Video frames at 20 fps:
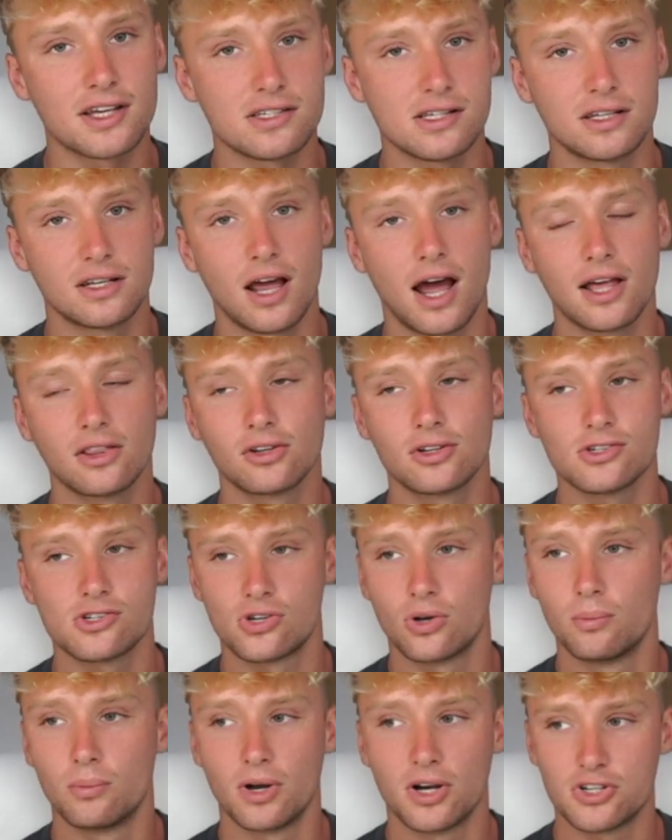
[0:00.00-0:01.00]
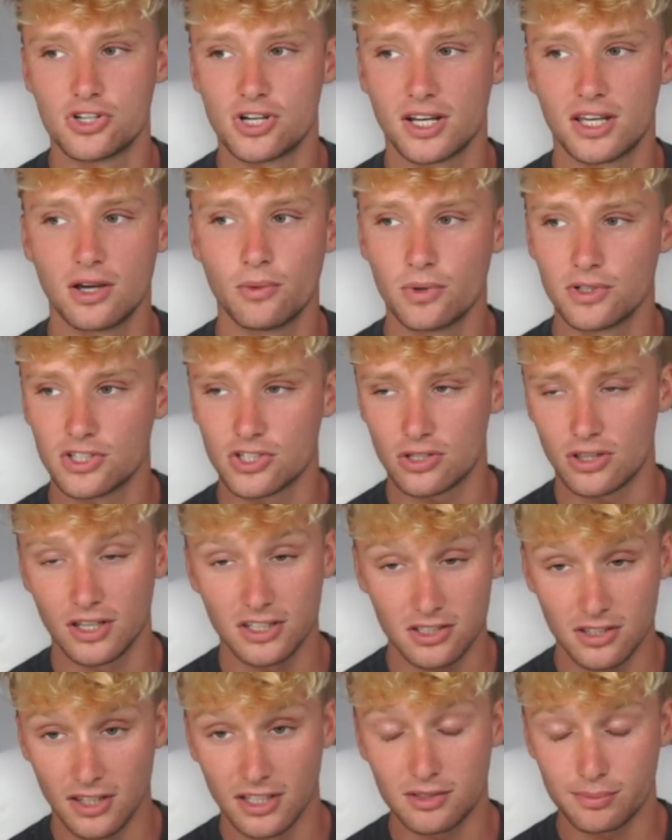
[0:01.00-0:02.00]
And I learned so much. And I can't wait to
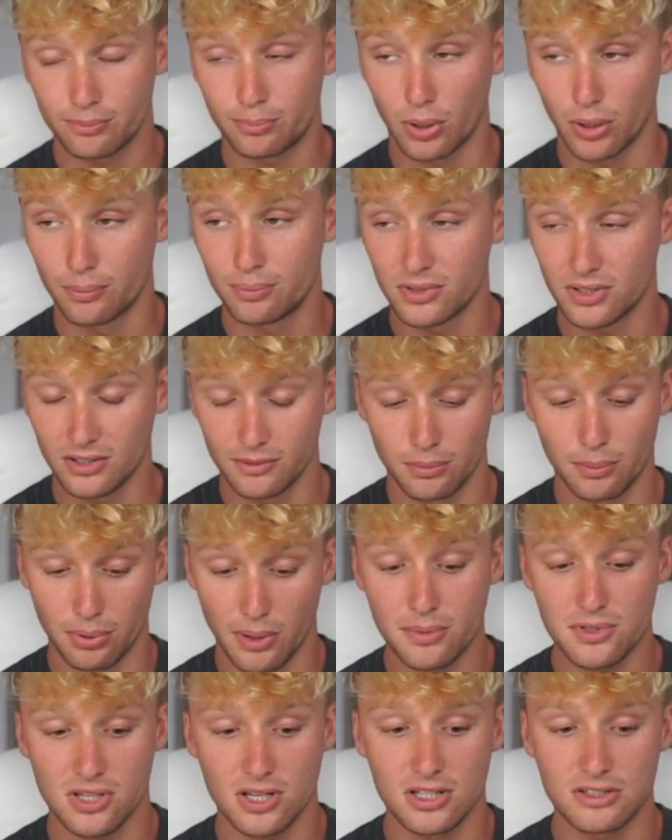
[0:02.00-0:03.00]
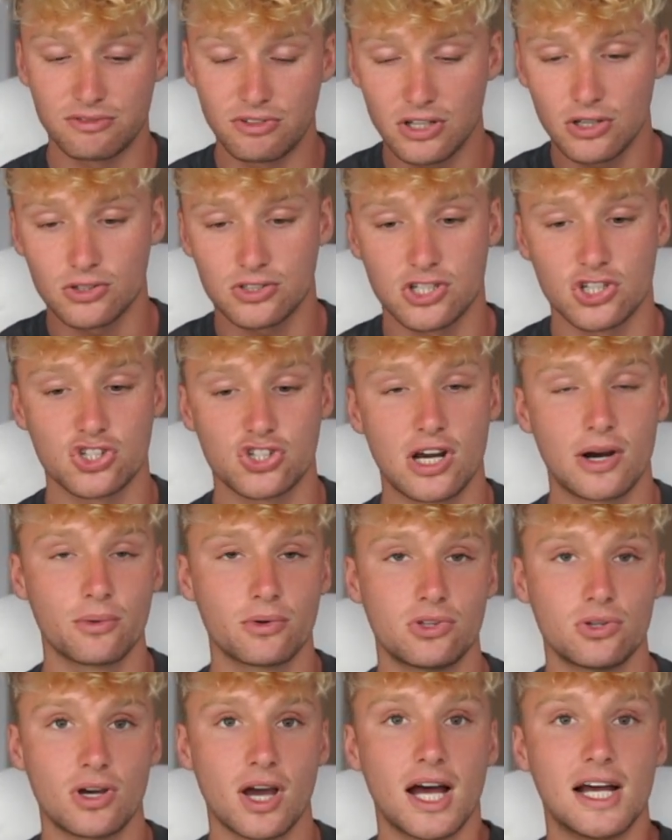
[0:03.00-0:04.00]
the purpose of this video is to share with
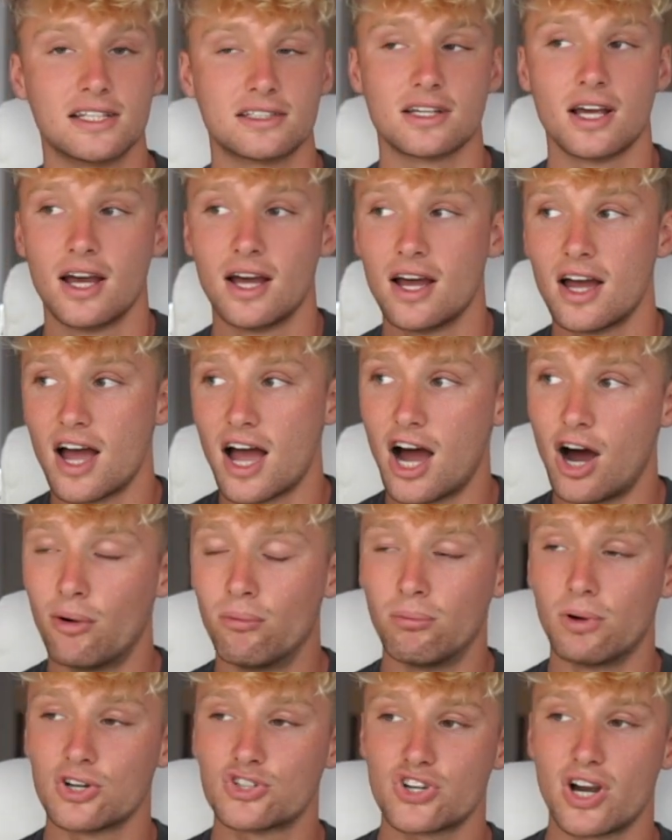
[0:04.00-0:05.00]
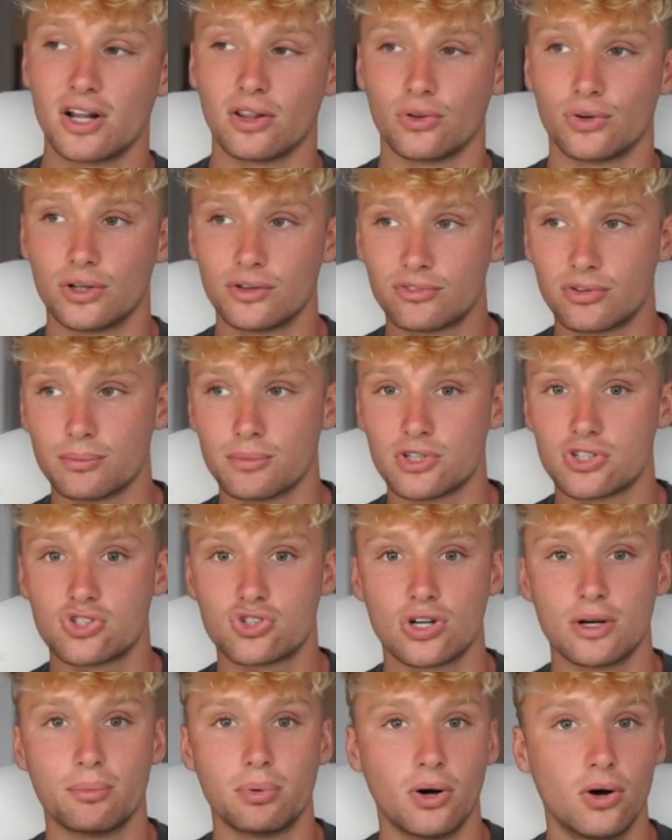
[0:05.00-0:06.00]
you guys how much I learned from this
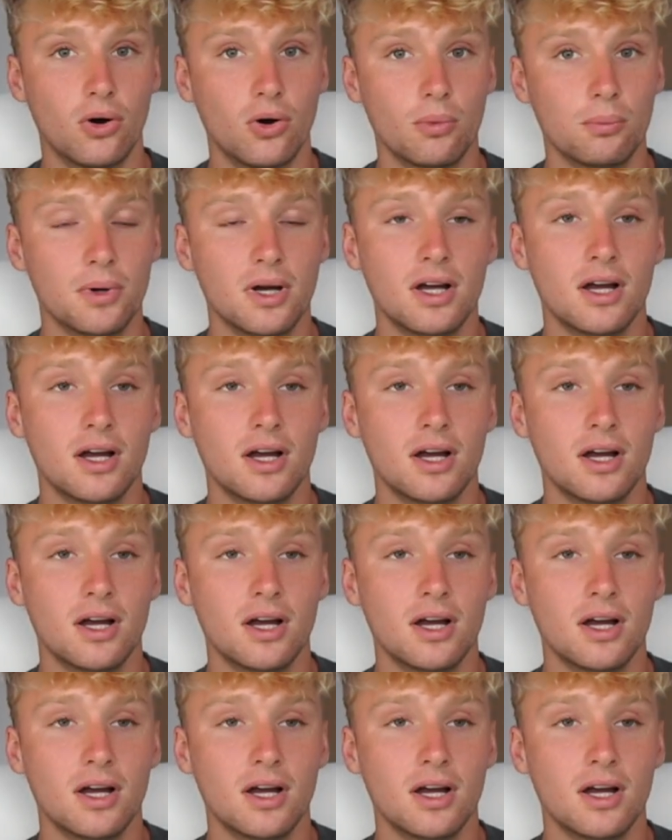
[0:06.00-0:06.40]
trip home.